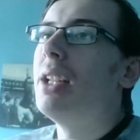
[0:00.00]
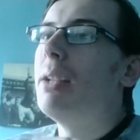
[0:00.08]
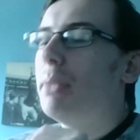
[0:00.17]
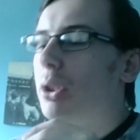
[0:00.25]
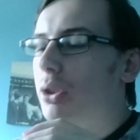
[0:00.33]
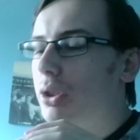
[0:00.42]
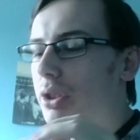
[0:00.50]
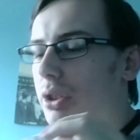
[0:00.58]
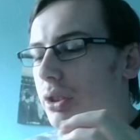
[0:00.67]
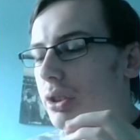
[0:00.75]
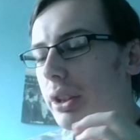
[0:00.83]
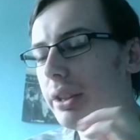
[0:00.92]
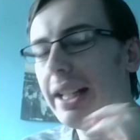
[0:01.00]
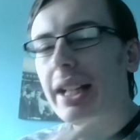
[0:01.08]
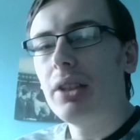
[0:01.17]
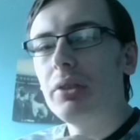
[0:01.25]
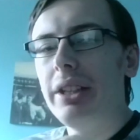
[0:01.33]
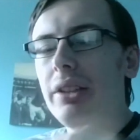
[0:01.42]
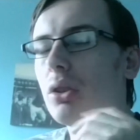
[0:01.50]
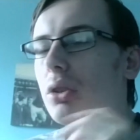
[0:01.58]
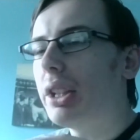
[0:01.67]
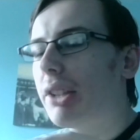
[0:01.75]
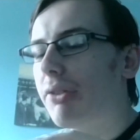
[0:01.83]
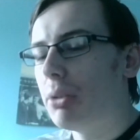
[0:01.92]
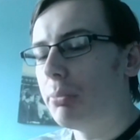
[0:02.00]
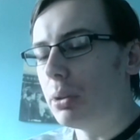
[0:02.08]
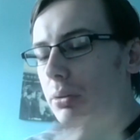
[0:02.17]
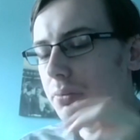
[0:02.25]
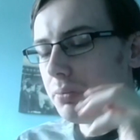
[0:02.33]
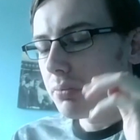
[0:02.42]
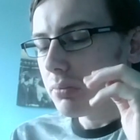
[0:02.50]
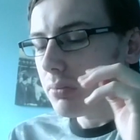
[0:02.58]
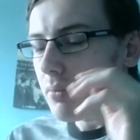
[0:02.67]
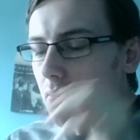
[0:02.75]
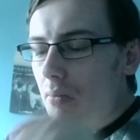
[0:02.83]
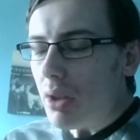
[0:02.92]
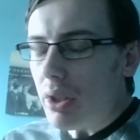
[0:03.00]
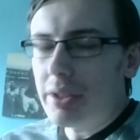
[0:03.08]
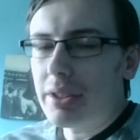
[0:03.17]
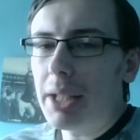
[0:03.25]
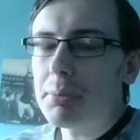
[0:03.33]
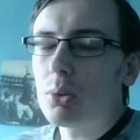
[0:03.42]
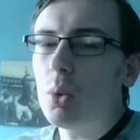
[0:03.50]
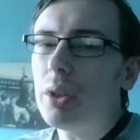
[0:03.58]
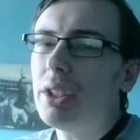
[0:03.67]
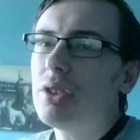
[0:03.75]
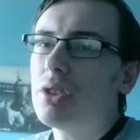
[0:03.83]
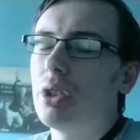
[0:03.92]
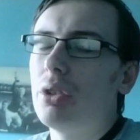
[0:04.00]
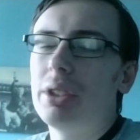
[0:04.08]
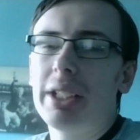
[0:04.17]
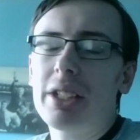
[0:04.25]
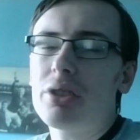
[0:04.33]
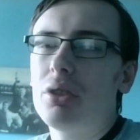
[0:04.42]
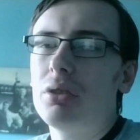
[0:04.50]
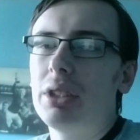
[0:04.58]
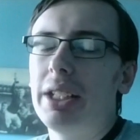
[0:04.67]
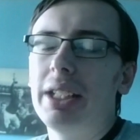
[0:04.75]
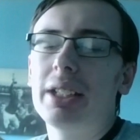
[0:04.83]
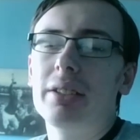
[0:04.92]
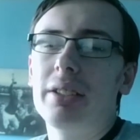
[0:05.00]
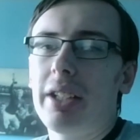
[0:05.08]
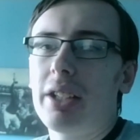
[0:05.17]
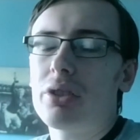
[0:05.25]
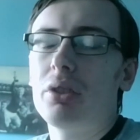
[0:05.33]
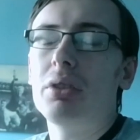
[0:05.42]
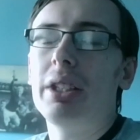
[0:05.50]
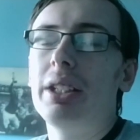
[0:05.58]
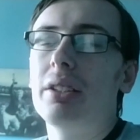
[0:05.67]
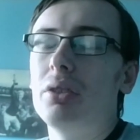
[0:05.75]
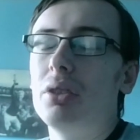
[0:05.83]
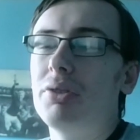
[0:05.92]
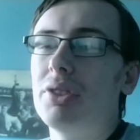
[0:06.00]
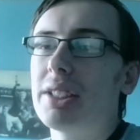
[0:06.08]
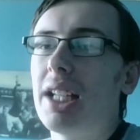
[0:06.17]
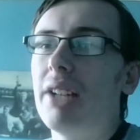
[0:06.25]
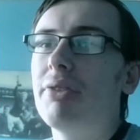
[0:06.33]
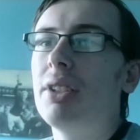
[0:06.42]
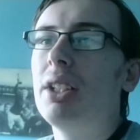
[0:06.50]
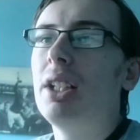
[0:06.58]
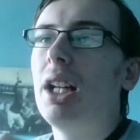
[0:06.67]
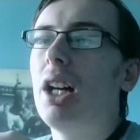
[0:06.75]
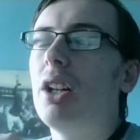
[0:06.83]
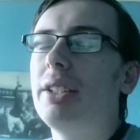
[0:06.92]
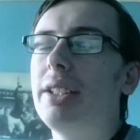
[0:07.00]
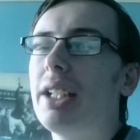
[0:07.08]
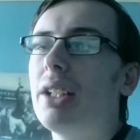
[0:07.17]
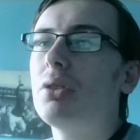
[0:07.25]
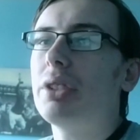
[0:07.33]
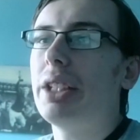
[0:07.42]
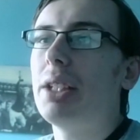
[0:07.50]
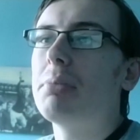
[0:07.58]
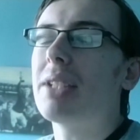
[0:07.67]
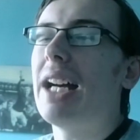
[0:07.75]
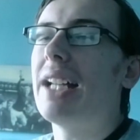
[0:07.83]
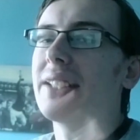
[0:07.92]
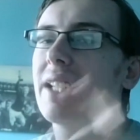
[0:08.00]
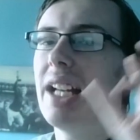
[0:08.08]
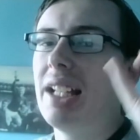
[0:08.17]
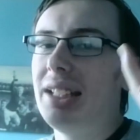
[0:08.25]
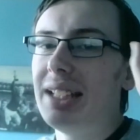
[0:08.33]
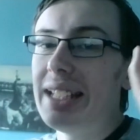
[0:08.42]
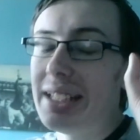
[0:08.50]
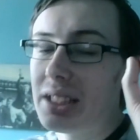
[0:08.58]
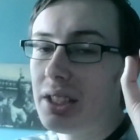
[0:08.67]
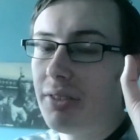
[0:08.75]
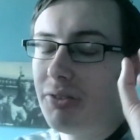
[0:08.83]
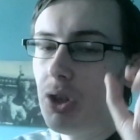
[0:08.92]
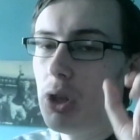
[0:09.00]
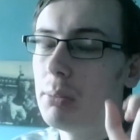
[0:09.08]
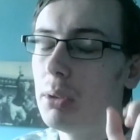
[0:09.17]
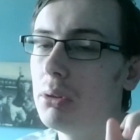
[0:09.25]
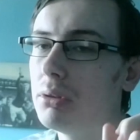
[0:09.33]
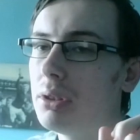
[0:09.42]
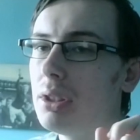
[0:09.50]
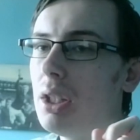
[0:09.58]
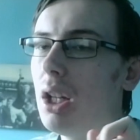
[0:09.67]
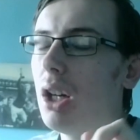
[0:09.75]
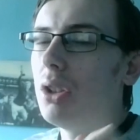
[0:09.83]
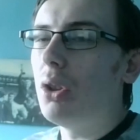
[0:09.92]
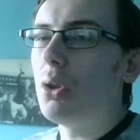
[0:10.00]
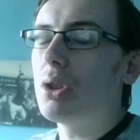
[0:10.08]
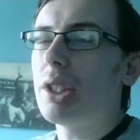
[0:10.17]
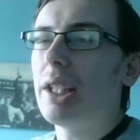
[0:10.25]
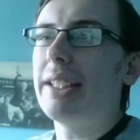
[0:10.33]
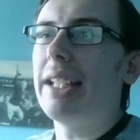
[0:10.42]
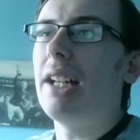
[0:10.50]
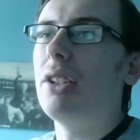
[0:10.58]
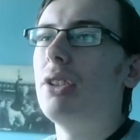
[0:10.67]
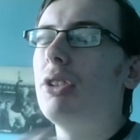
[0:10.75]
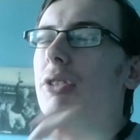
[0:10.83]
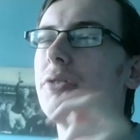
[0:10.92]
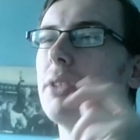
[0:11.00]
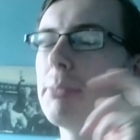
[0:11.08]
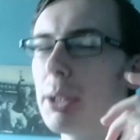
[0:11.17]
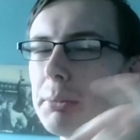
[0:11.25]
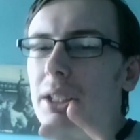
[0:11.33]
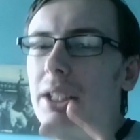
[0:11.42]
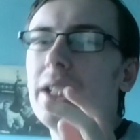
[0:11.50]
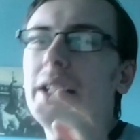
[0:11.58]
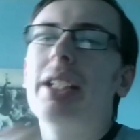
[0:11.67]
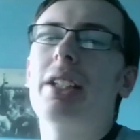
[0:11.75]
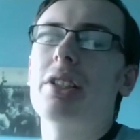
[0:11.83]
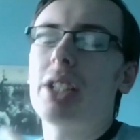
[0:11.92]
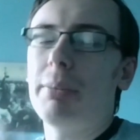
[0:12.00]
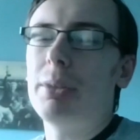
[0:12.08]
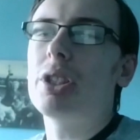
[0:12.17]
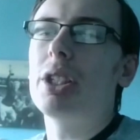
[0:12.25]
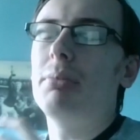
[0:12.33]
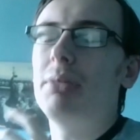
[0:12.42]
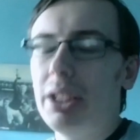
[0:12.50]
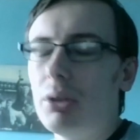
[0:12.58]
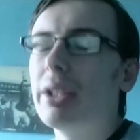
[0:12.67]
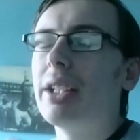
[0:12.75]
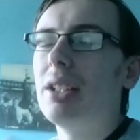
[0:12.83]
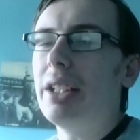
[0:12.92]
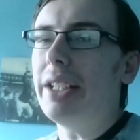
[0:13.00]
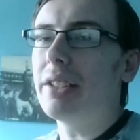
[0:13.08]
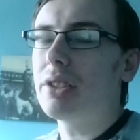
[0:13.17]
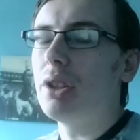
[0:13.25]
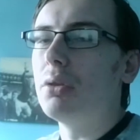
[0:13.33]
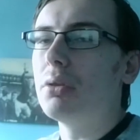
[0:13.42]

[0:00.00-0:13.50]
Because so now in non-league football, Steps 1 and 2, the National League North and South, are now deemed as elite football, alongside that of the Premier League, Championship, League 1 and League 2.